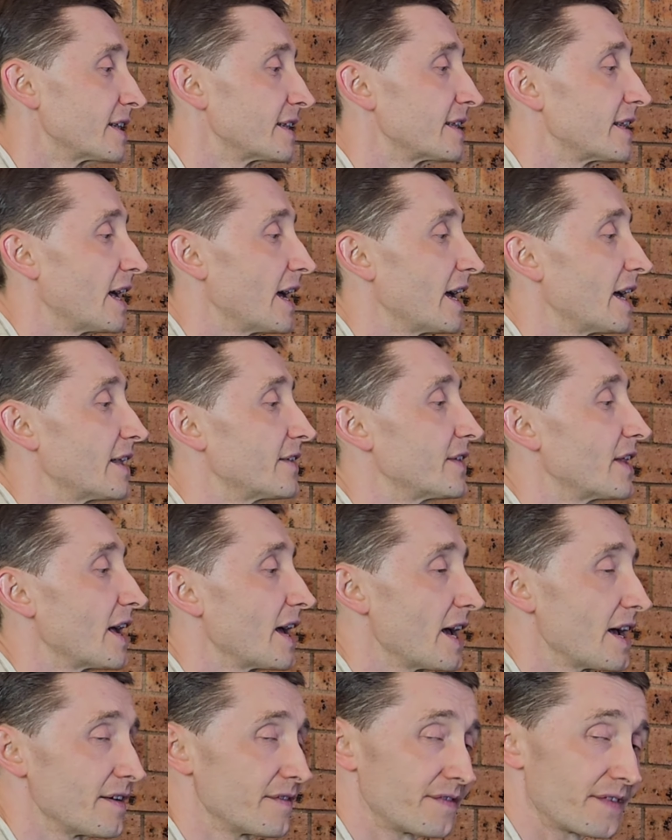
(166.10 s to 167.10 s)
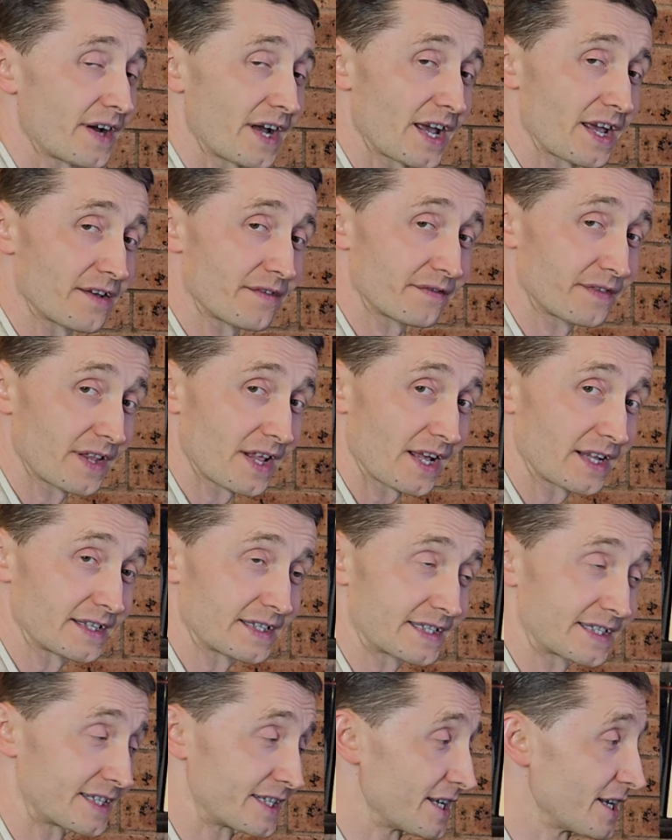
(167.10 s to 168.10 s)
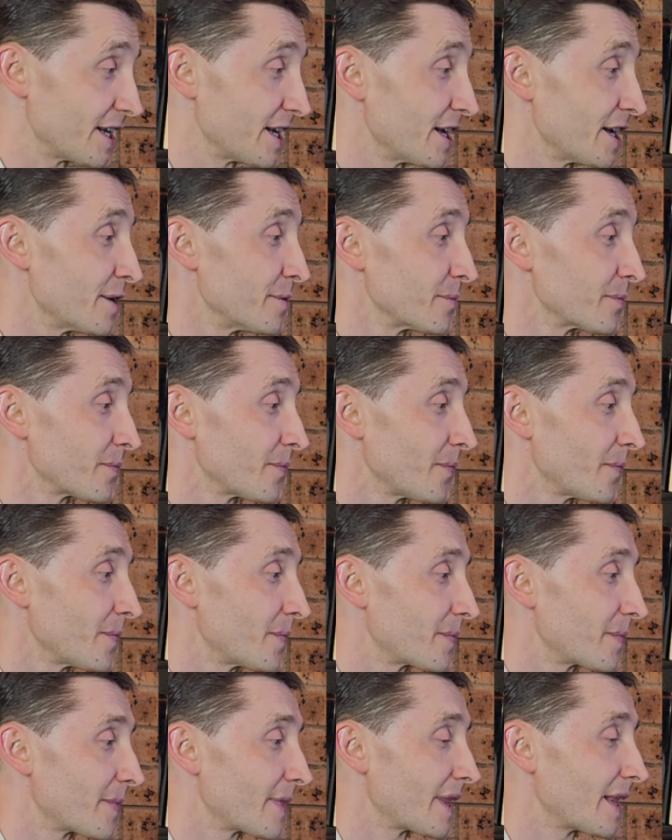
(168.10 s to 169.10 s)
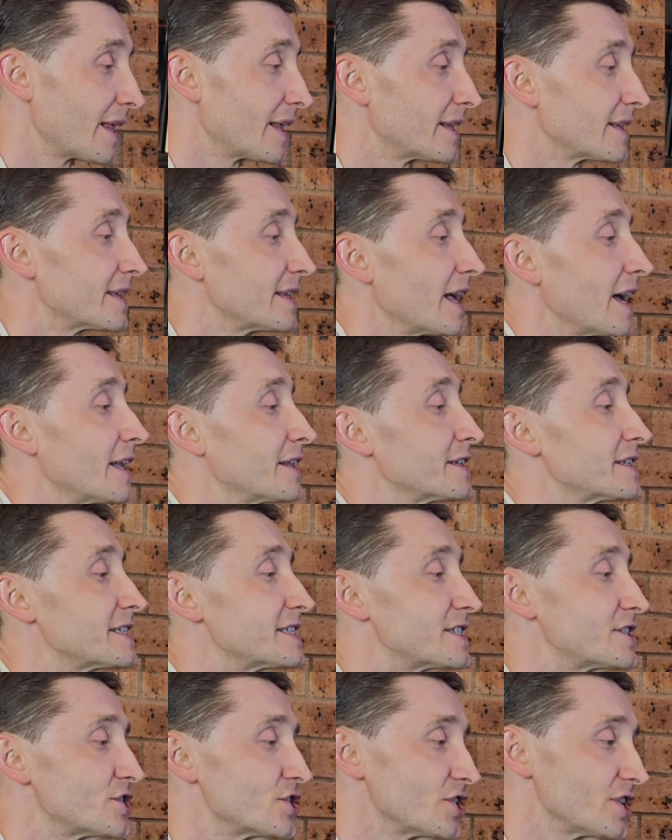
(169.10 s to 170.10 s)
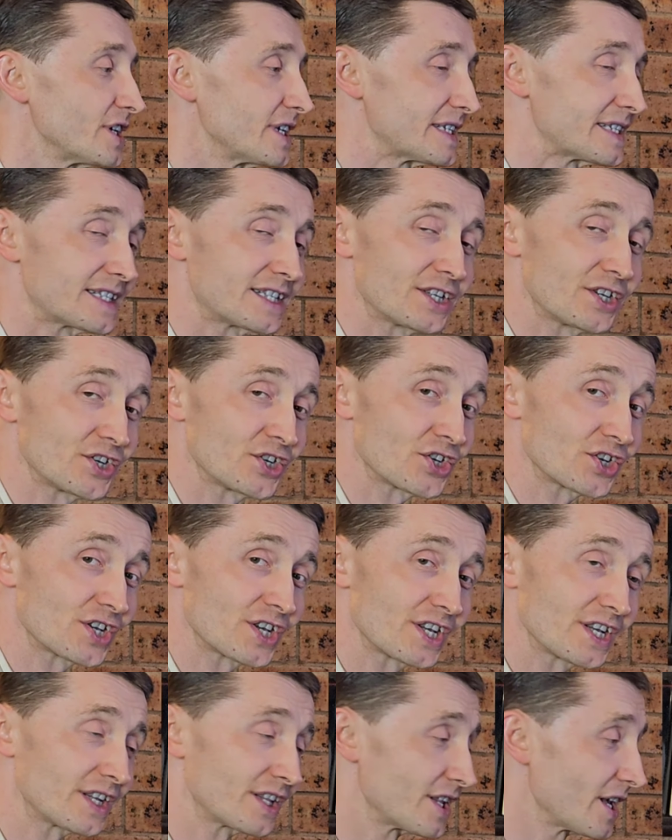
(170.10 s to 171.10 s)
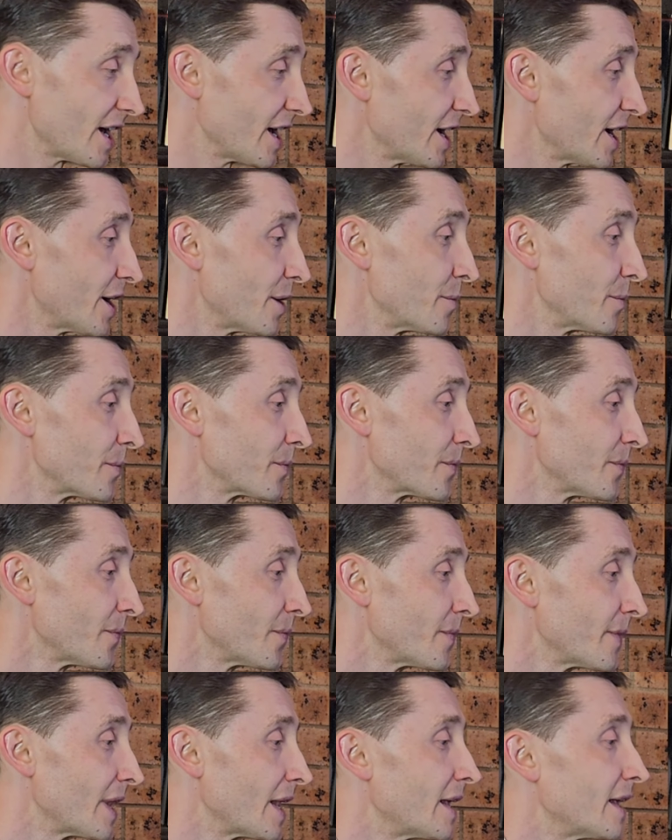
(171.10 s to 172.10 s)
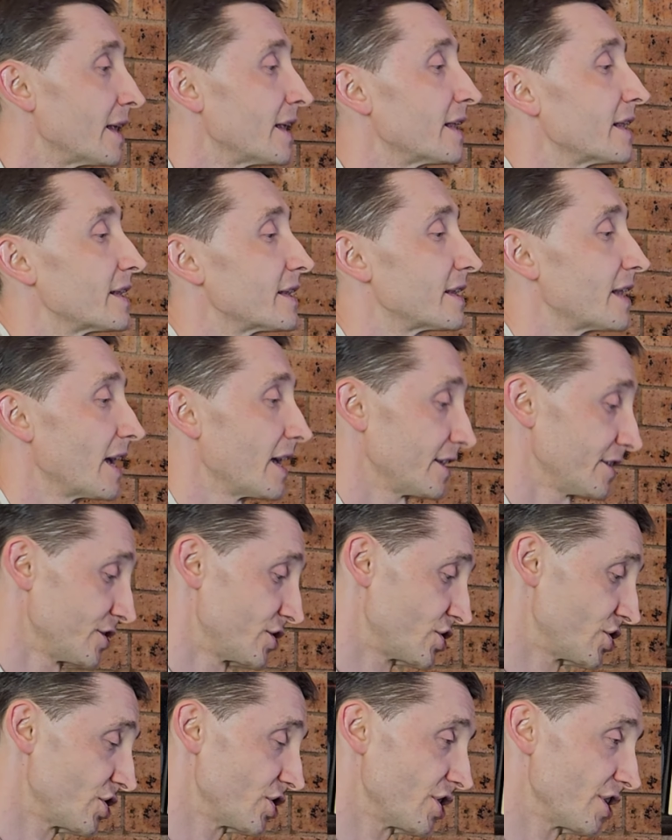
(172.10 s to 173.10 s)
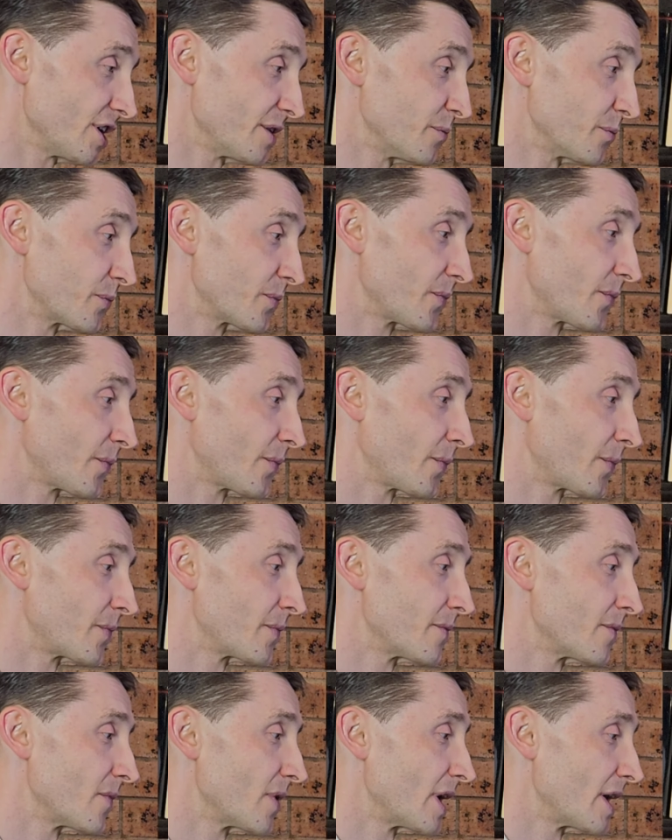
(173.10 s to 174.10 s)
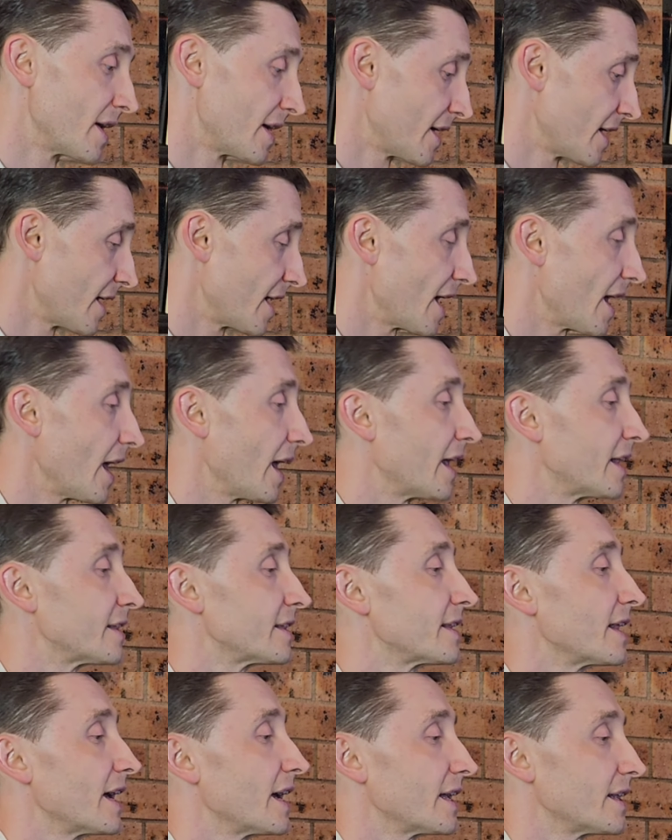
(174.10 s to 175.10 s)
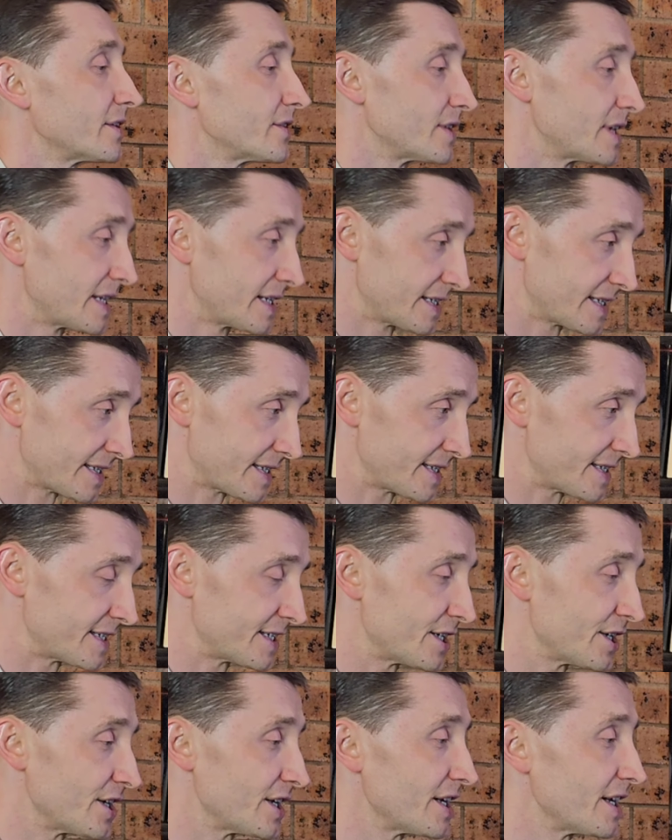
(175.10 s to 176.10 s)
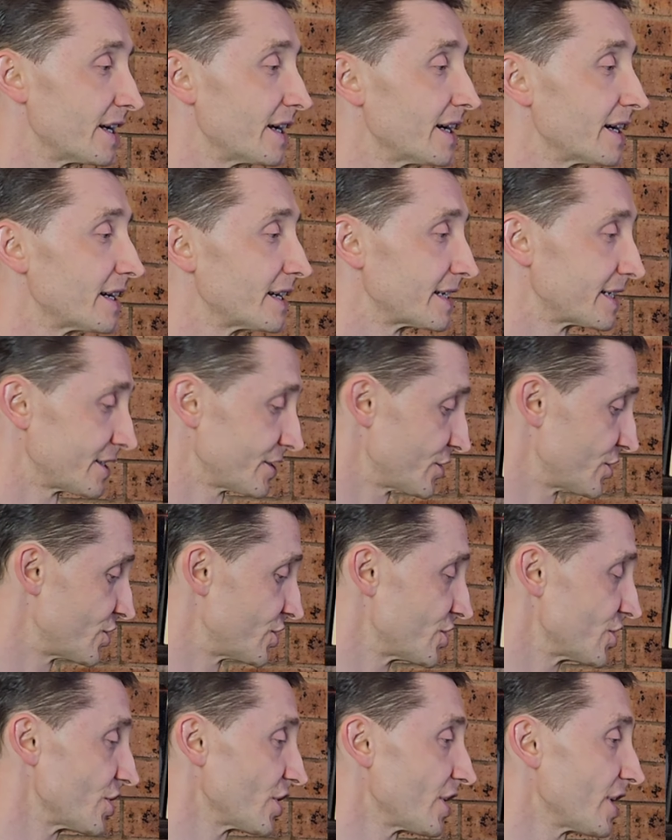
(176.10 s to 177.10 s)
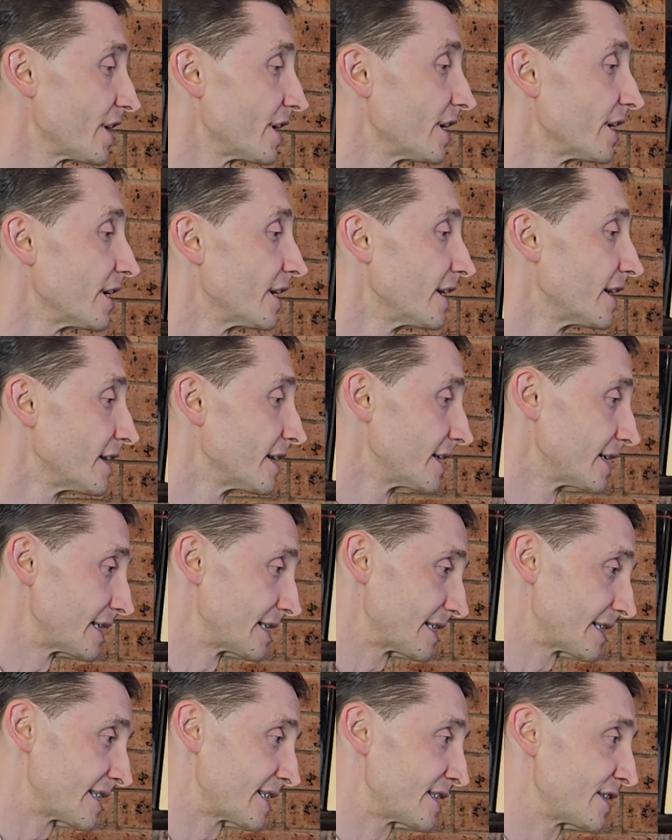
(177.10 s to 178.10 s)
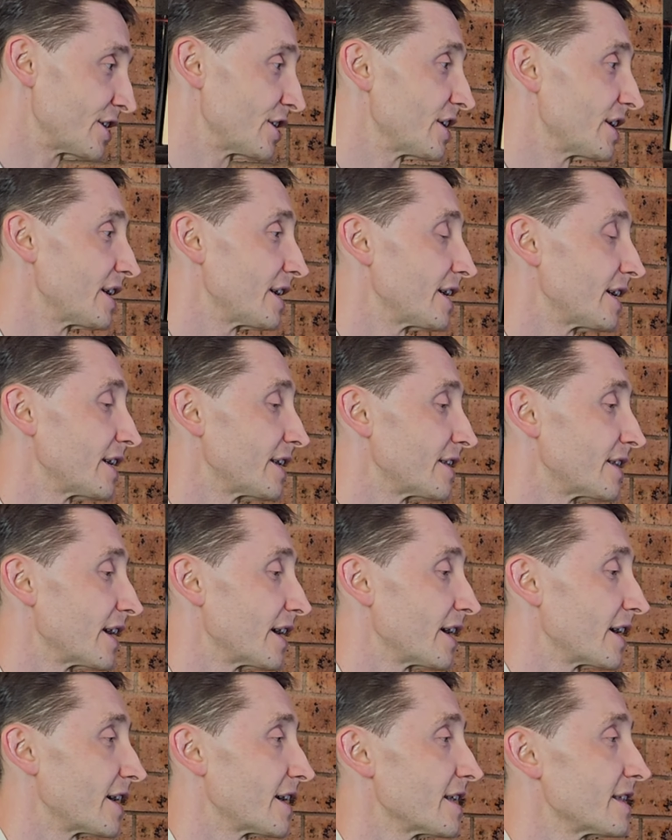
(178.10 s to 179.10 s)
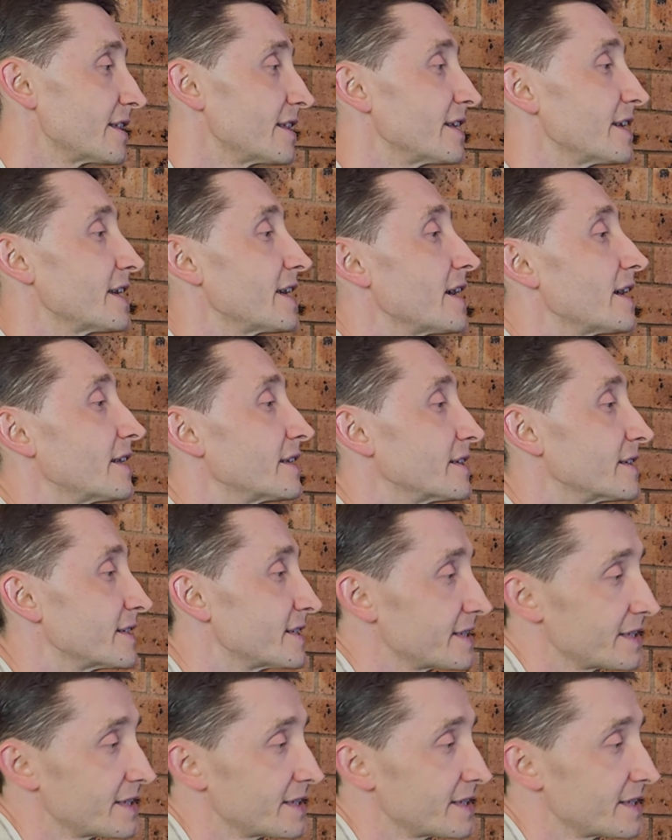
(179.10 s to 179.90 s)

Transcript: Then F, A flat C, then G, C, E there, then G, and then C, G, C there at the end.